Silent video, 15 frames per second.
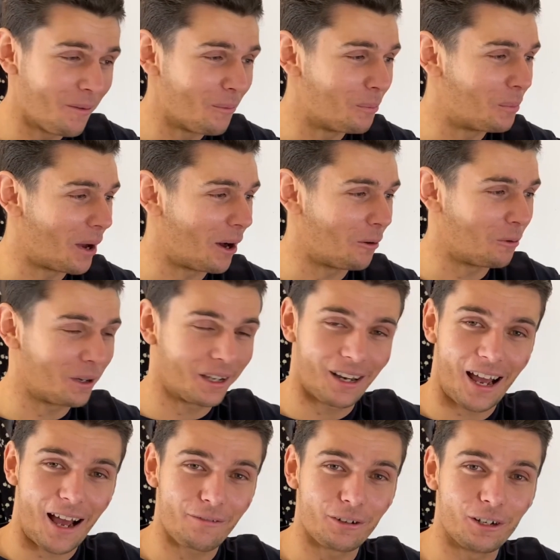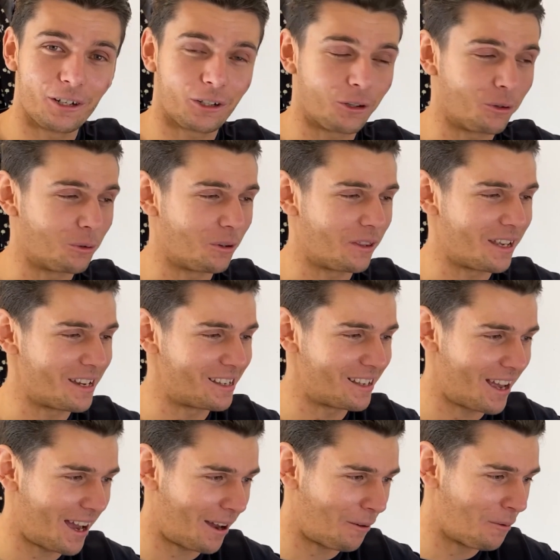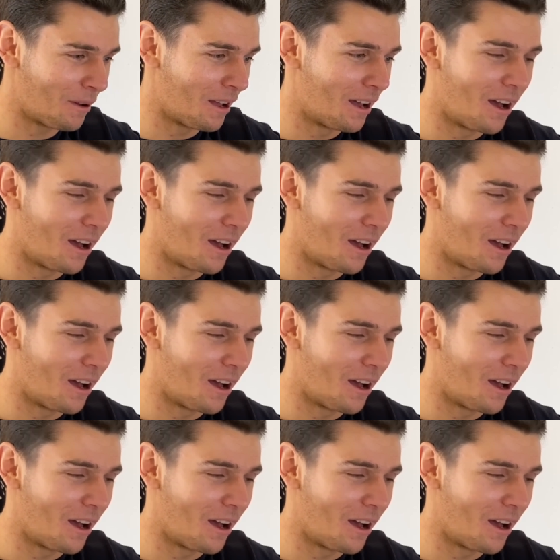But we're going to have a look at all of these now.